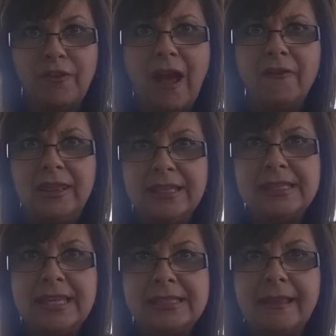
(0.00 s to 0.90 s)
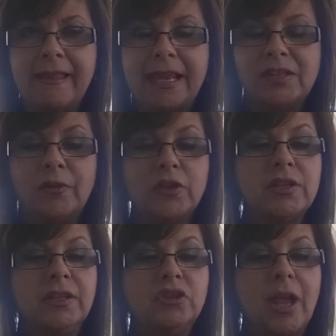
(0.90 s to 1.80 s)
5, and this is the last
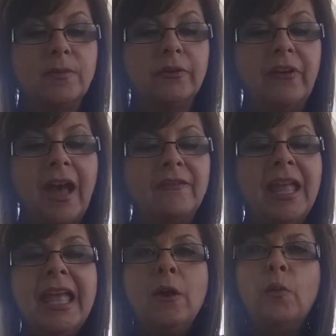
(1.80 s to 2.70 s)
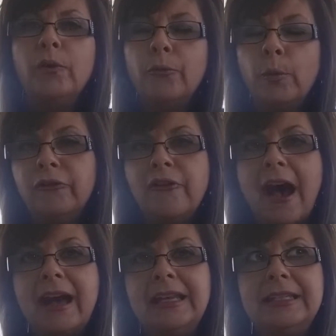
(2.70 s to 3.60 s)
verse in chapter 5. We
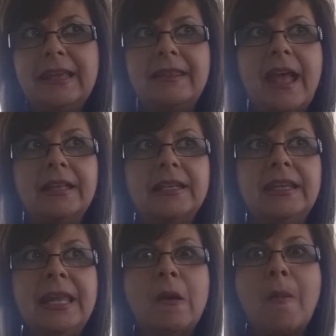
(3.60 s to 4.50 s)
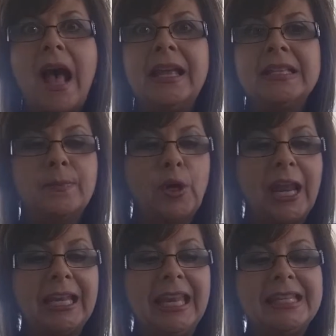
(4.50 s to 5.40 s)
find that Nehemiah is
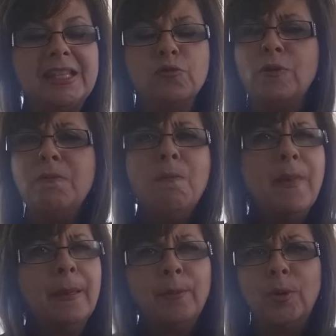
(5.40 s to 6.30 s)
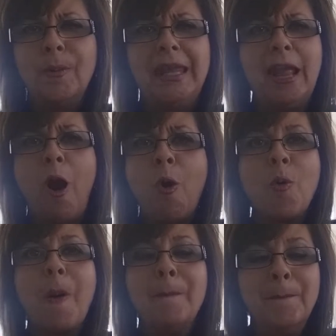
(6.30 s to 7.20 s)
praying, and he says, remember me,
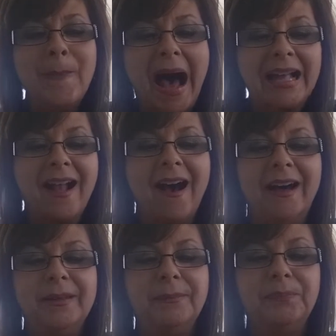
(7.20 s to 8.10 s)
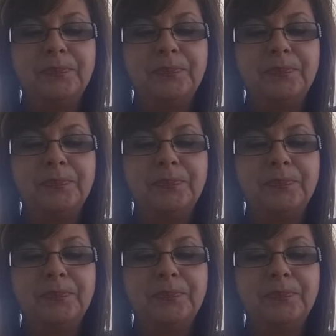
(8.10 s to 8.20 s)
oh my God,